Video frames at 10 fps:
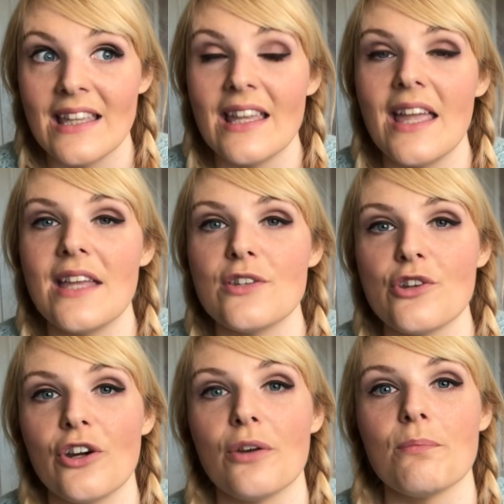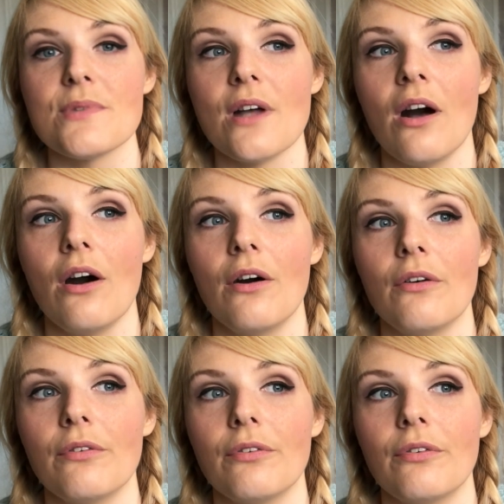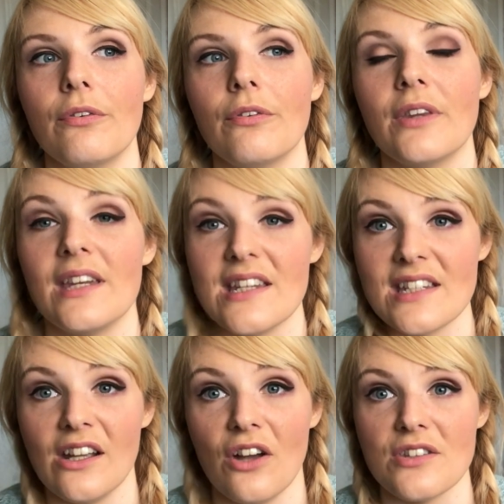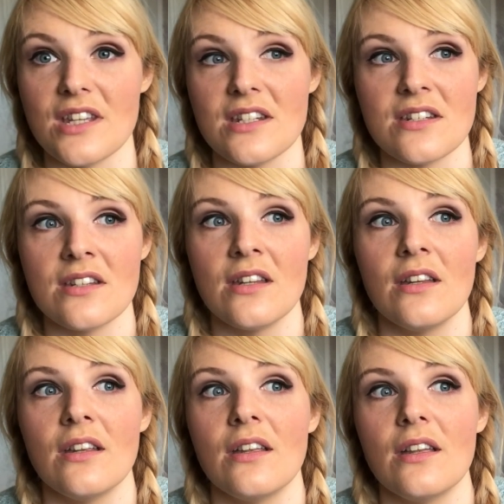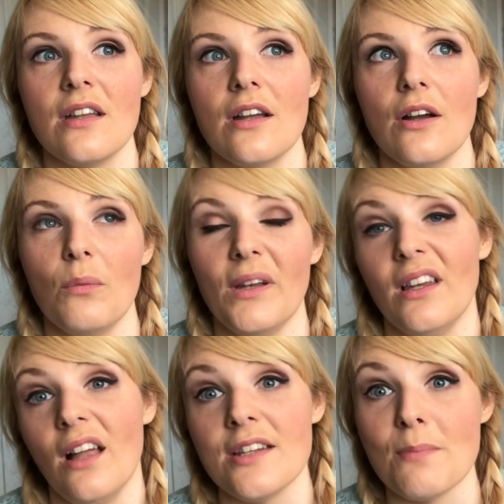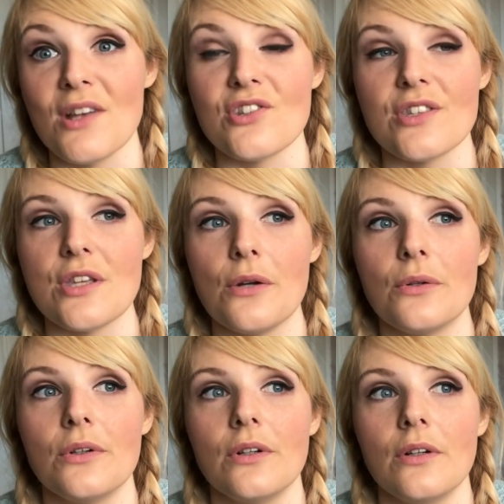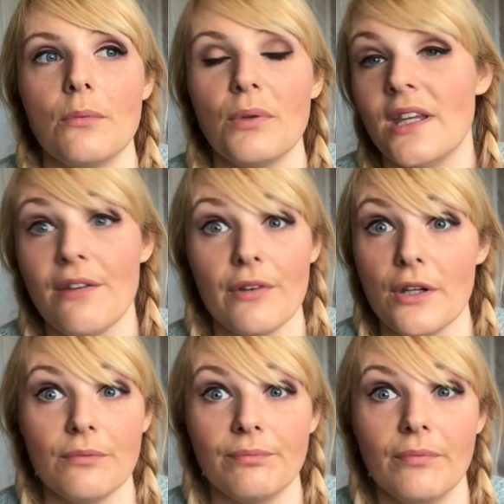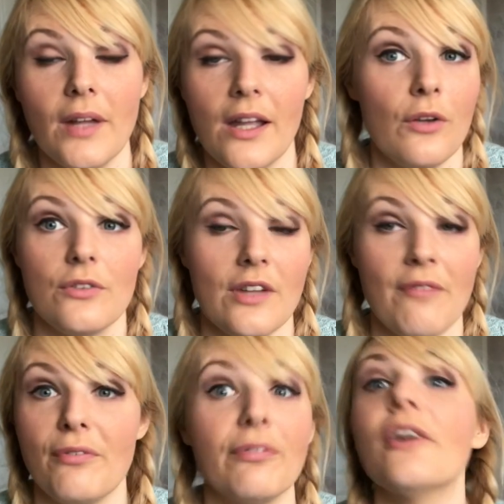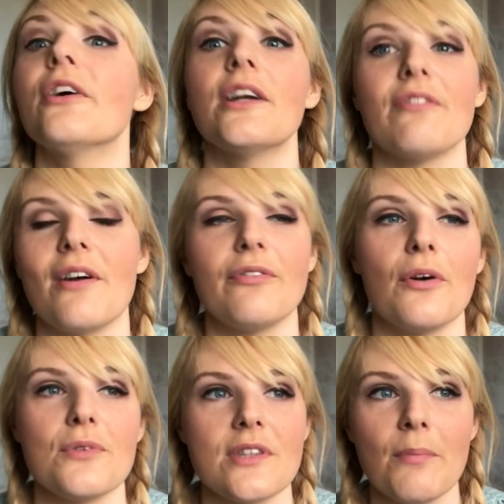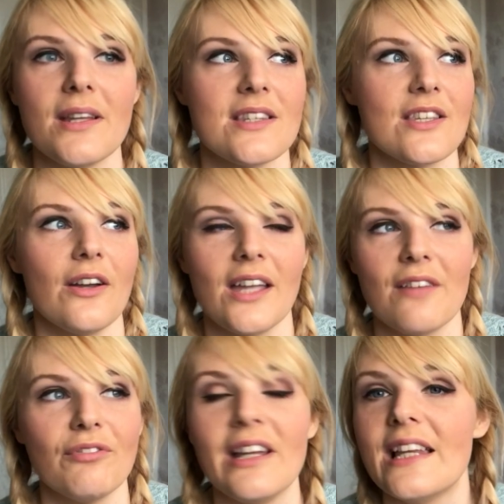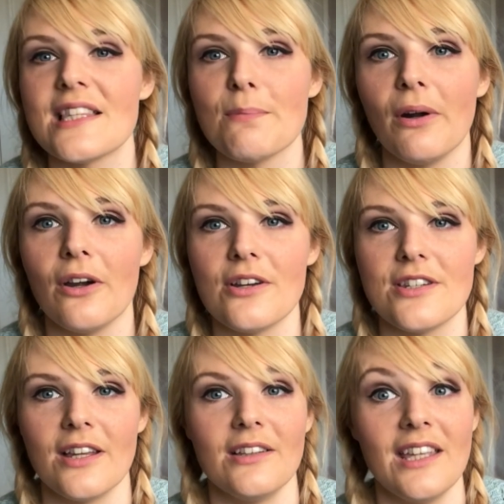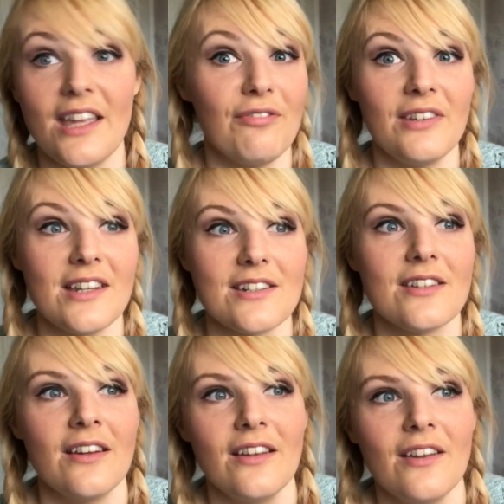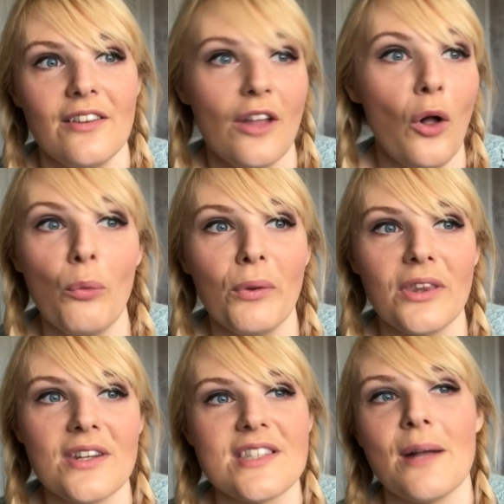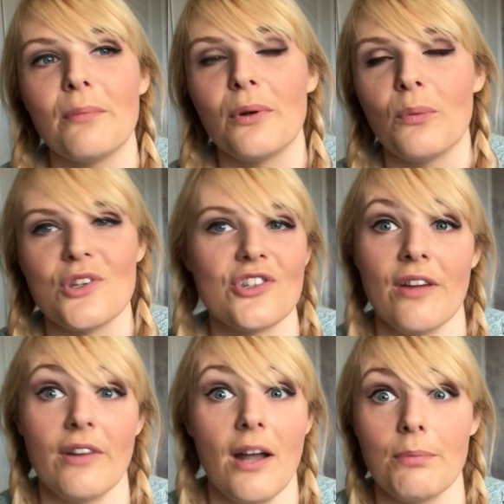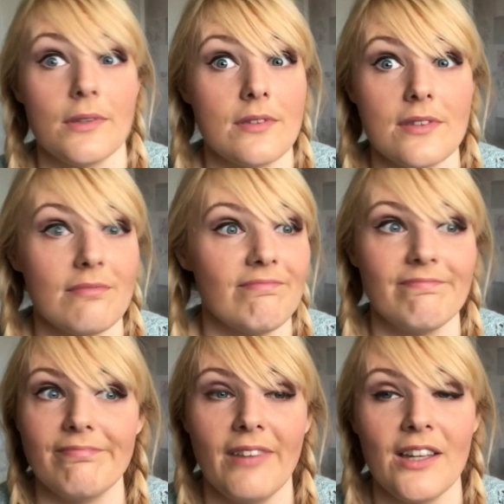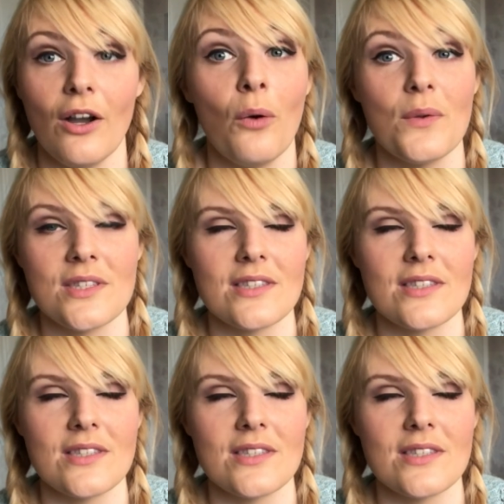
in terms of the knitting content. Well, I'd imagine so, but you never know. I could have a flurry of FOs. I might decide to get really inspired and gift knit the whole month of December, which never happens. I always